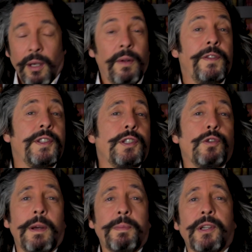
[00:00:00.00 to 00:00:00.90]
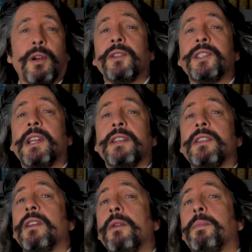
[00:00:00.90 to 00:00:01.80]
who've stripped
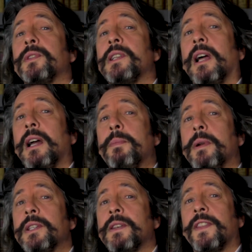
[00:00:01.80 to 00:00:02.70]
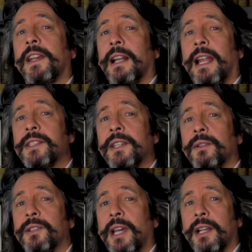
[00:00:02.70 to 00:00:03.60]
Constantinople's libraries of the
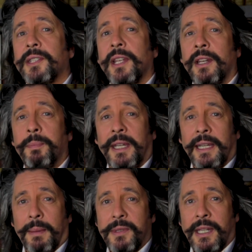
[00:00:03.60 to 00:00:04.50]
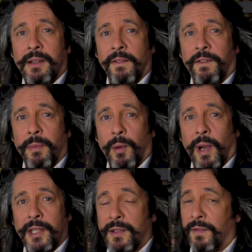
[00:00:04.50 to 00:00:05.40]
classical texts that had been kept hidden from the
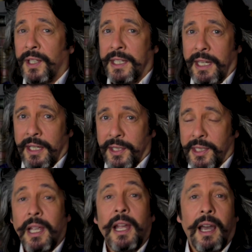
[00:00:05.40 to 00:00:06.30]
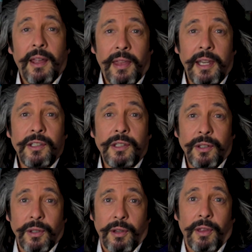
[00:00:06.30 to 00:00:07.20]
West for years, and they
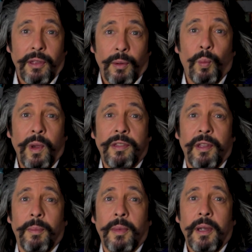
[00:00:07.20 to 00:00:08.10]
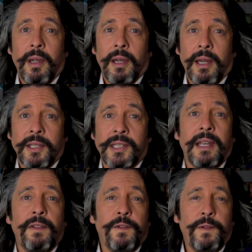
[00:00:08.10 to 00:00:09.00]
took them with them as
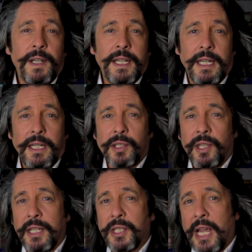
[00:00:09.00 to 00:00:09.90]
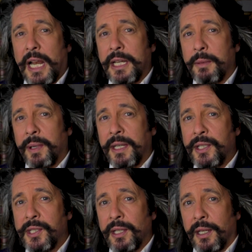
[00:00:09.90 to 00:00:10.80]
they flee to the Italian
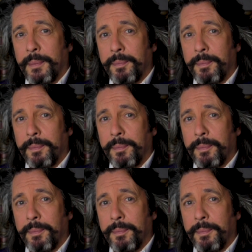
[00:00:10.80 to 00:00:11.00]
peninsula.